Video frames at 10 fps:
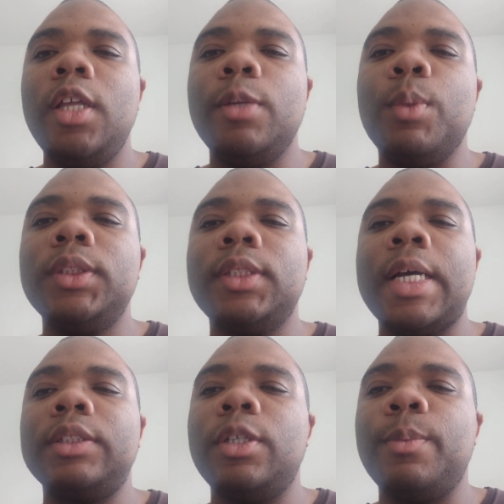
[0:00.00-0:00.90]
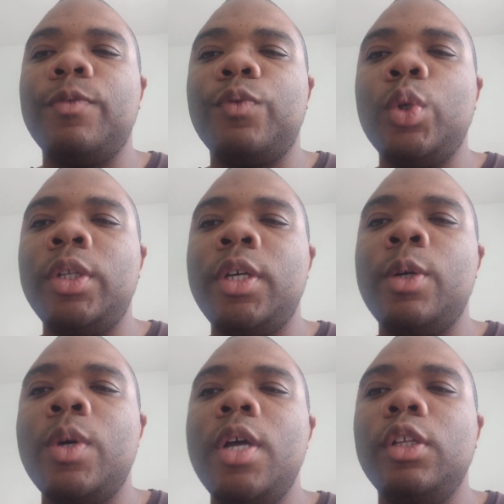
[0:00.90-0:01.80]
The more stocks in a
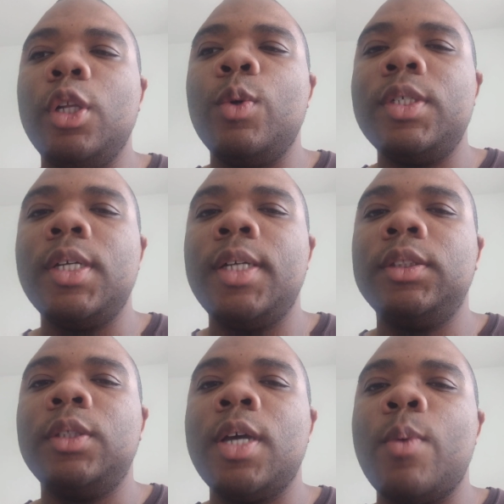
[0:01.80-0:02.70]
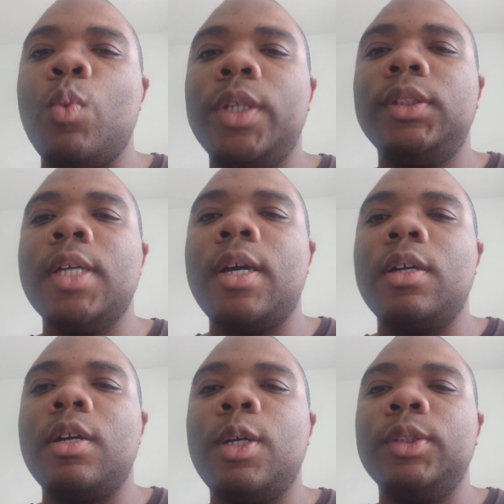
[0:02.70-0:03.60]
portfolio, the lower chance that one stock
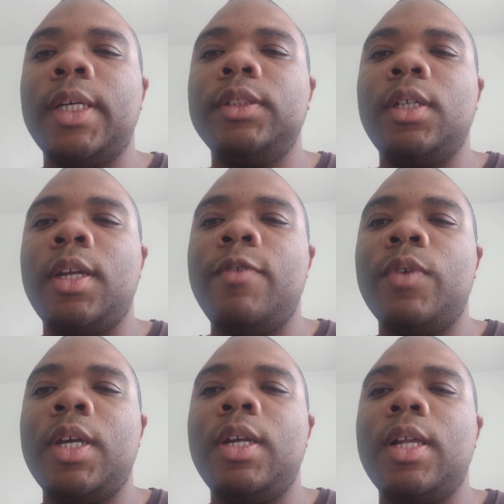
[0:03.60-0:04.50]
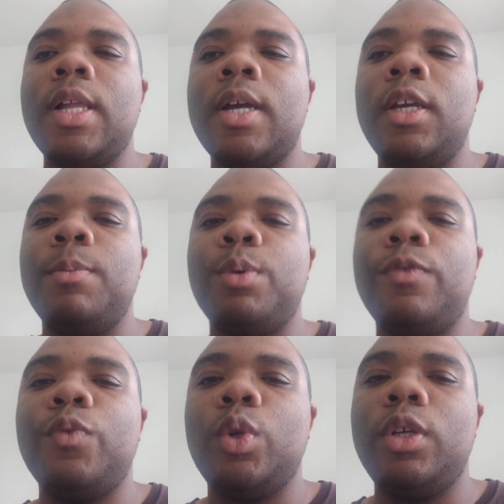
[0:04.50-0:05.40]
could cause a significant decline in
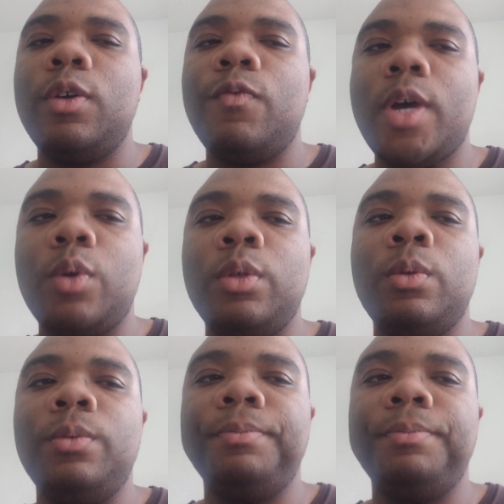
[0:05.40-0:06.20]
portfolio value.